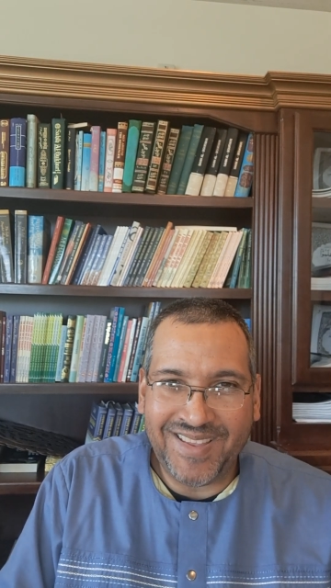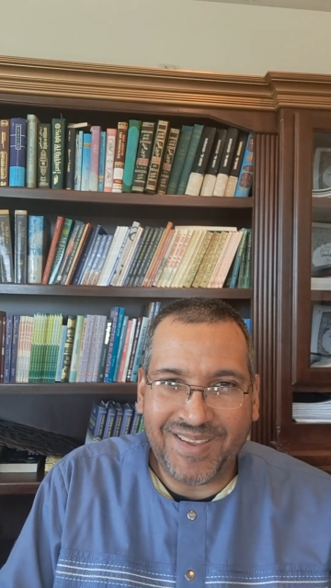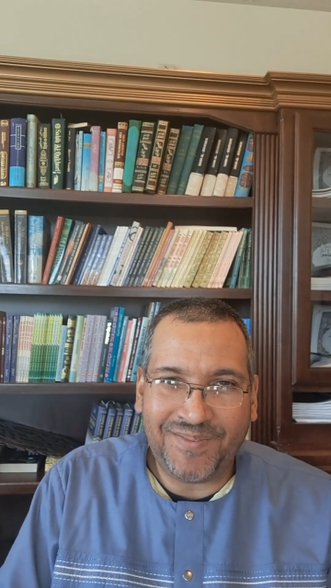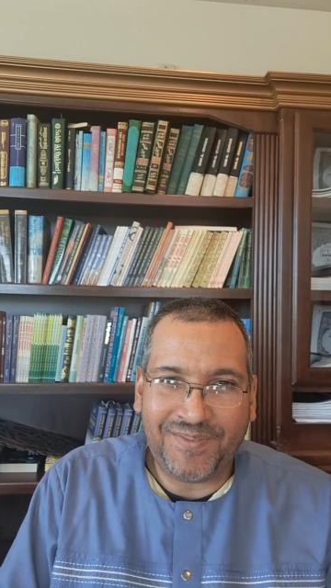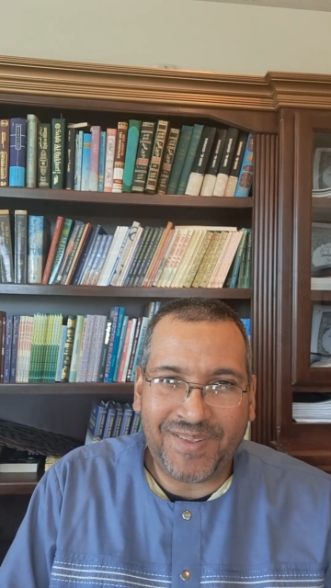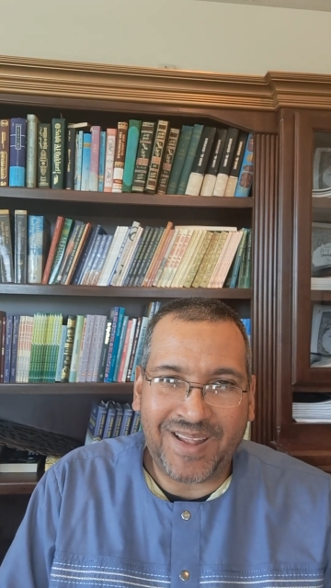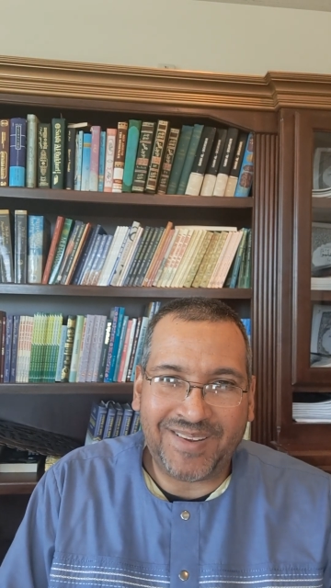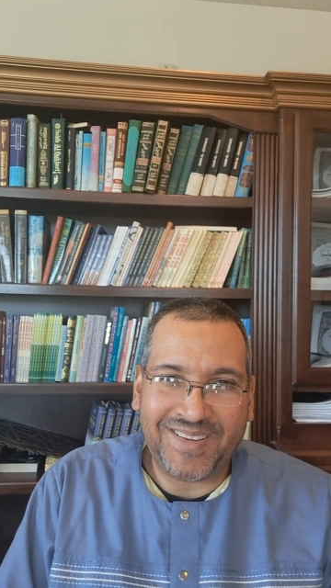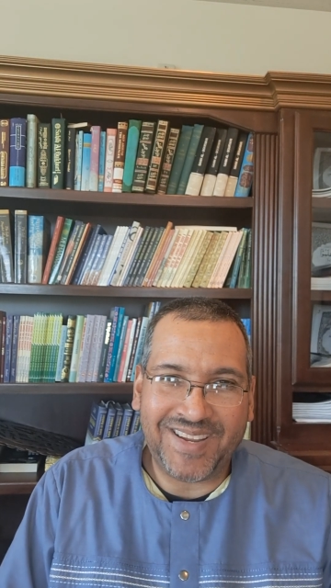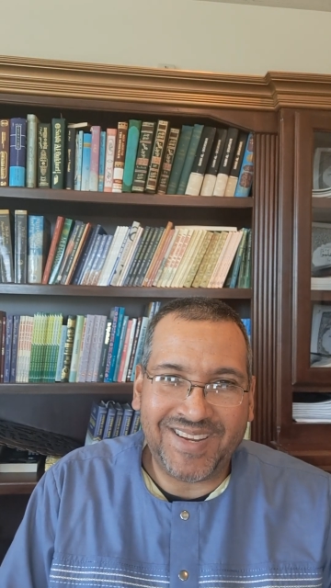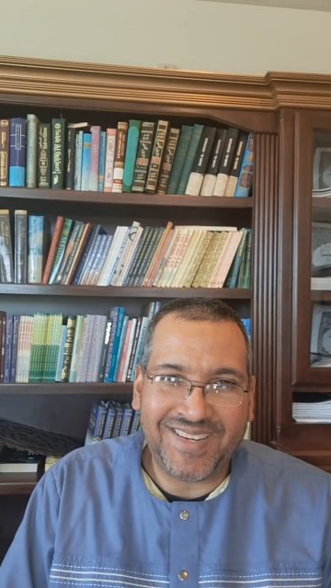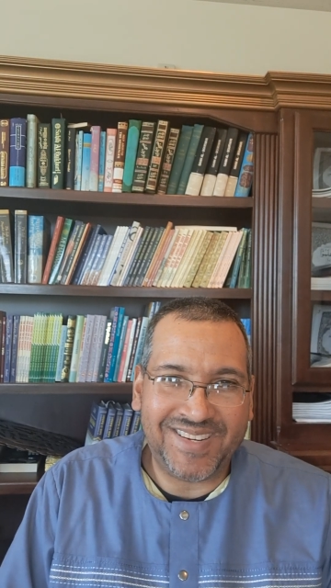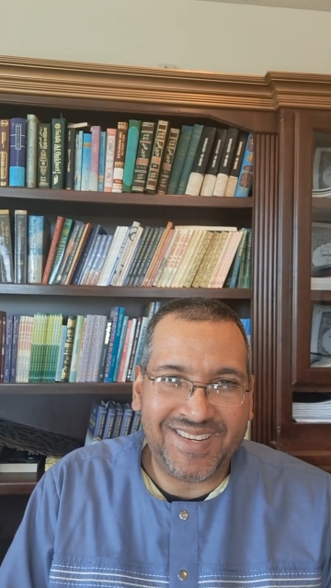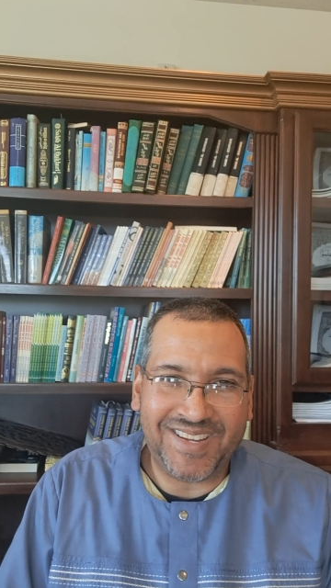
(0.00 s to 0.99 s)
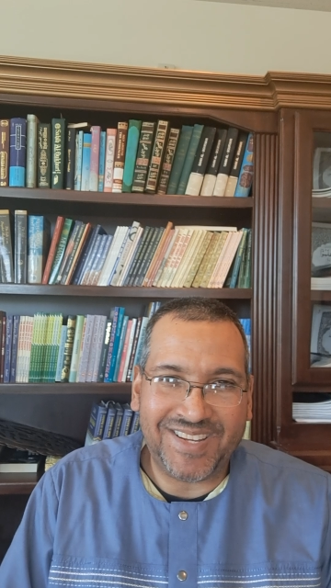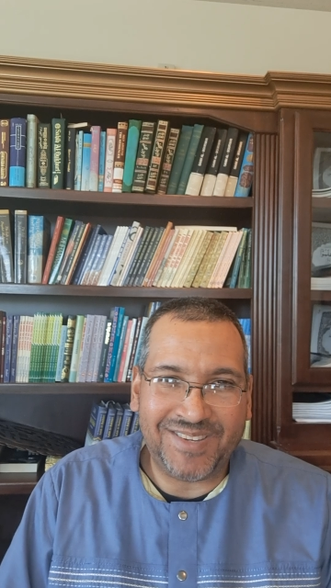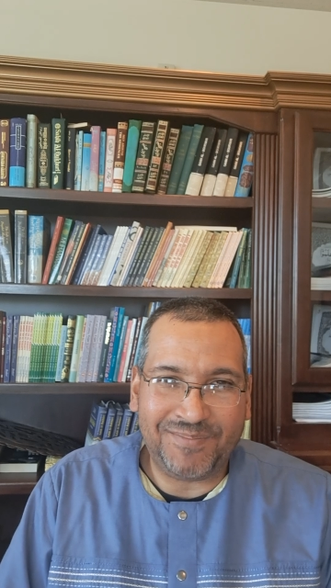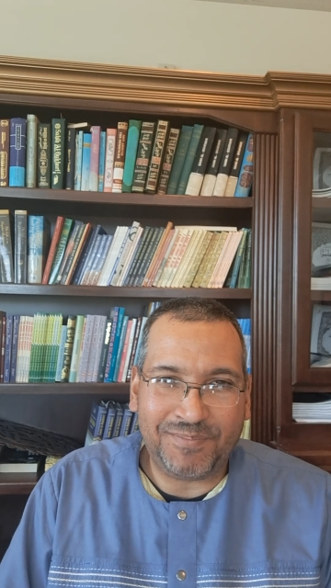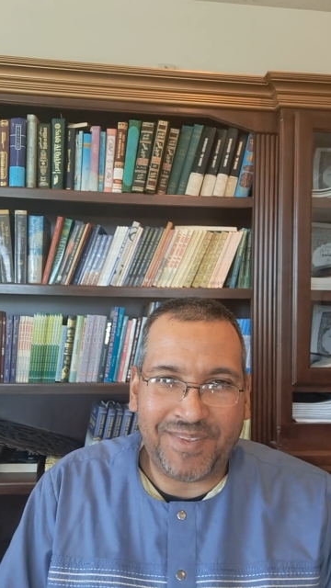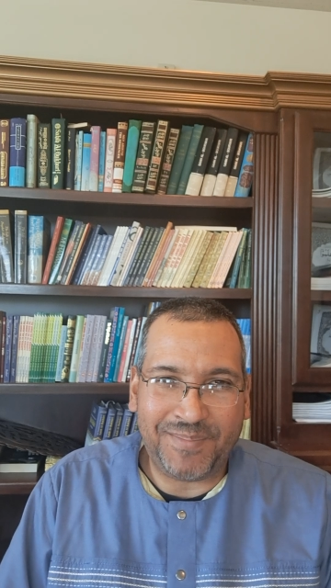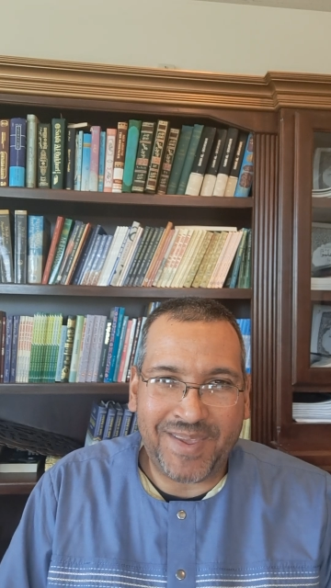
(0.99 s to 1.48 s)
the foundation is
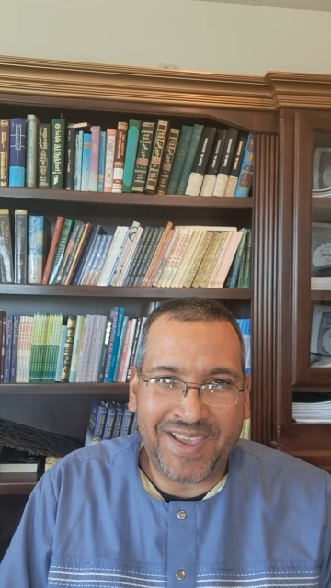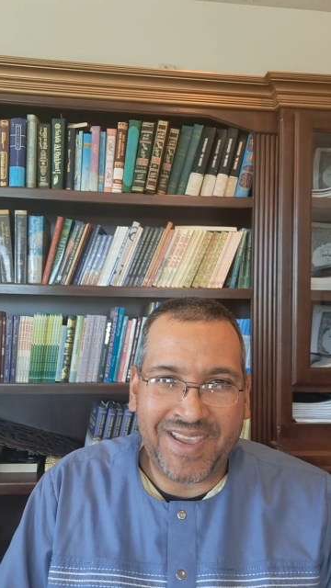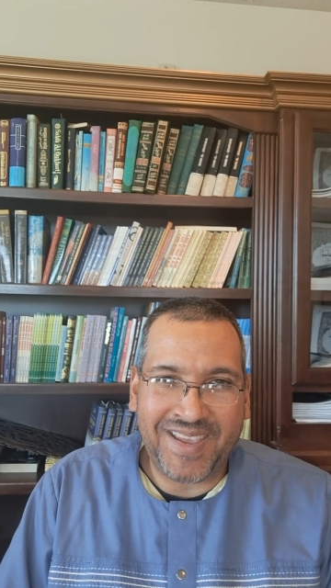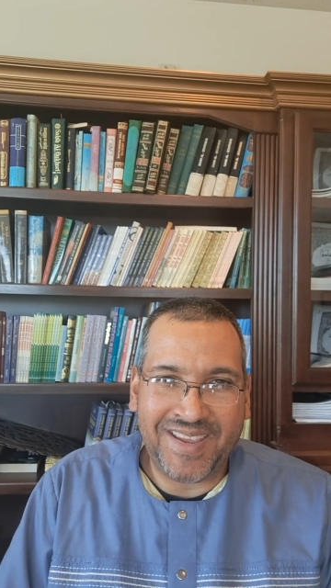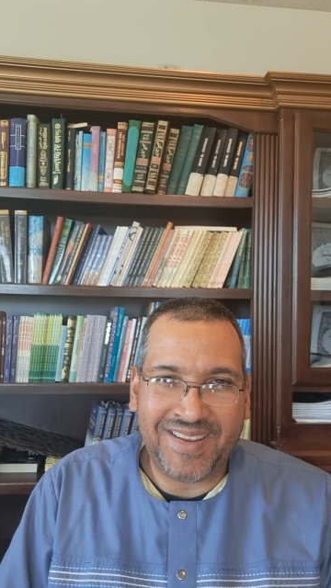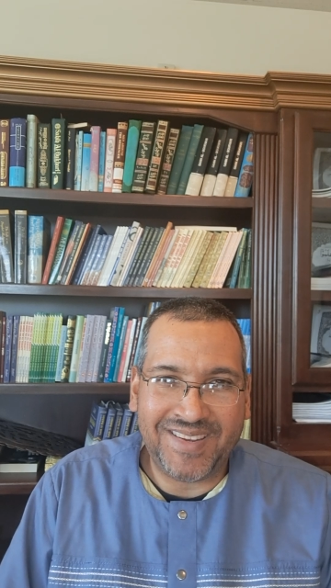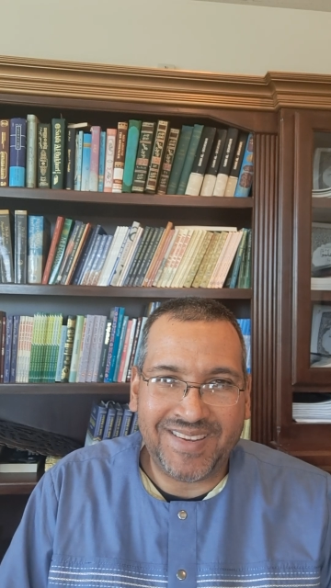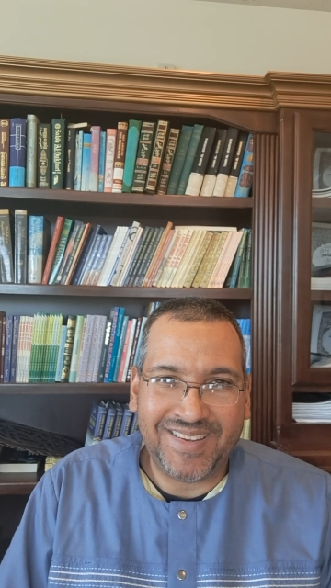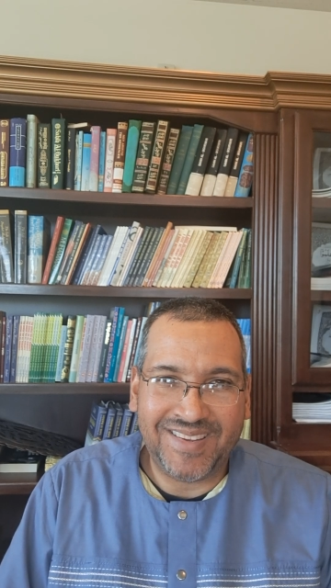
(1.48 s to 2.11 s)
made